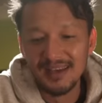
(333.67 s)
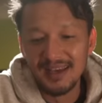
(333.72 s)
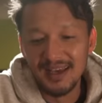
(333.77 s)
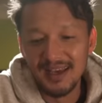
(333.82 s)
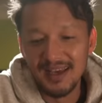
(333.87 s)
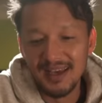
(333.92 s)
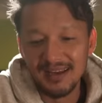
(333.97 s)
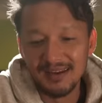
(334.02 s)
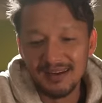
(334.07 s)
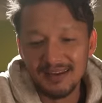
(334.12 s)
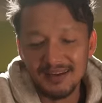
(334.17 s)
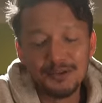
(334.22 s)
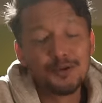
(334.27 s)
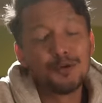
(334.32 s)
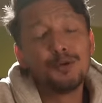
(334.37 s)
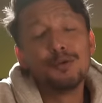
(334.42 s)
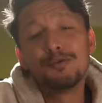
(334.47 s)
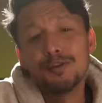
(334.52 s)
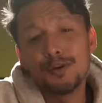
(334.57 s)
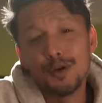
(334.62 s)
And uh, the
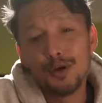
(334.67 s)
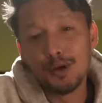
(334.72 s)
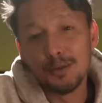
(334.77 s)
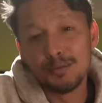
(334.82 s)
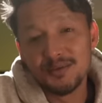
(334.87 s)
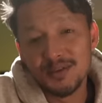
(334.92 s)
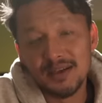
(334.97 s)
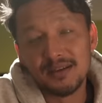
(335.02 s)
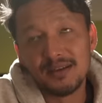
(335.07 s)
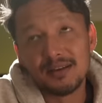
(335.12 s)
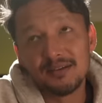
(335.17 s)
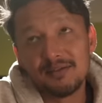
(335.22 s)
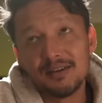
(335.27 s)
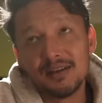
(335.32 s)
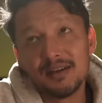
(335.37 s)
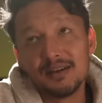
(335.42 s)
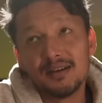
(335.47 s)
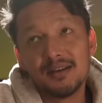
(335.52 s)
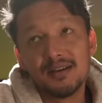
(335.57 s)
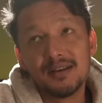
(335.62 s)
overall objective
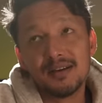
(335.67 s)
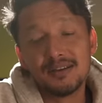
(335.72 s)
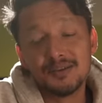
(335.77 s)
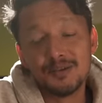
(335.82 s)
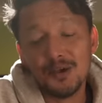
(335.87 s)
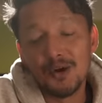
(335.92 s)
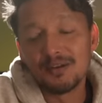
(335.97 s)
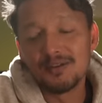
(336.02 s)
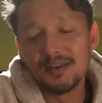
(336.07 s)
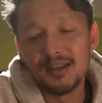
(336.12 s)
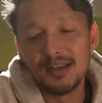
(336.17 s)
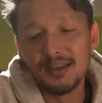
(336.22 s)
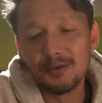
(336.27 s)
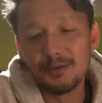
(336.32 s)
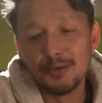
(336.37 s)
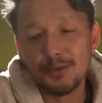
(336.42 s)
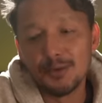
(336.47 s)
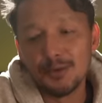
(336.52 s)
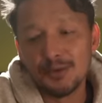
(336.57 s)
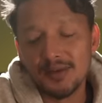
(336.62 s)
here is not really
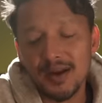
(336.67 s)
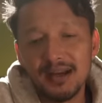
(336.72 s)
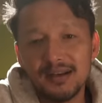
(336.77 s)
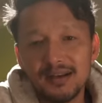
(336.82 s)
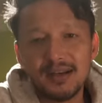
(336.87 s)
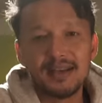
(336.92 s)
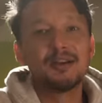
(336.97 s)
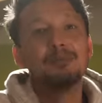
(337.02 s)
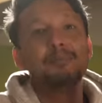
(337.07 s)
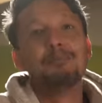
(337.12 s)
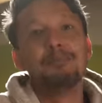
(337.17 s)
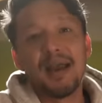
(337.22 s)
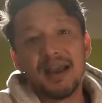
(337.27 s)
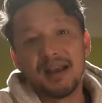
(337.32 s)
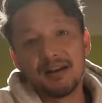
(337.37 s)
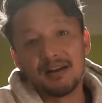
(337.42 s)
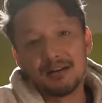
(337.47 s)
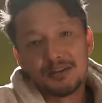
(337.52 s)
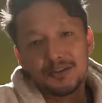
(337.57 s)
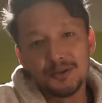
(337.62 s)
to write like a
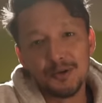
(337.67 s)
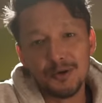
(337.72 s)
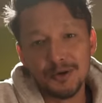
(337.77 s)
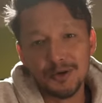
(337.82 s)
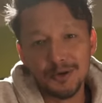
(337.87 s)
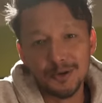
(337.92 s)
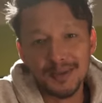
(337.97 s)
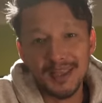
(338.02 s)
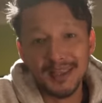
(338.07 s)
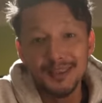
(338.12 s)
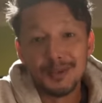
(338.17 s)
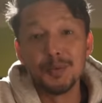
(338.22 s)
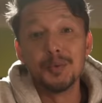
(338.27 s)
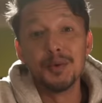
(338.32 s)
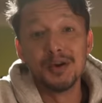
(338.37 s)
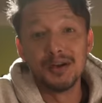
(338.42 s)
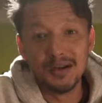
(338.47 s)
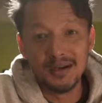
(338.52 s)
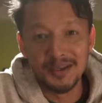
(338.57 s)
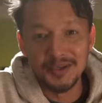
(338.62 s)
banger song, you know, that the
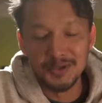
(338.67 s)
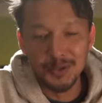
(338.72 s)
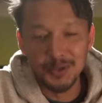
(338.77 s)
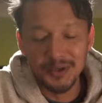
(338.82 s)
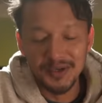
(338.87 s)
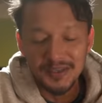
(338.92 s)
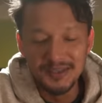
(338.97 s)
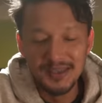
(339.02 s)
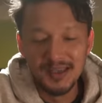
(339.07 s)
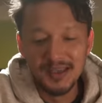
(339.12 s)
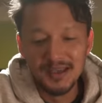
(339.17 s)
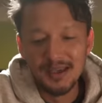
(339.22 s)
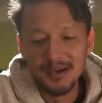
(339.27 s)
world enjoys,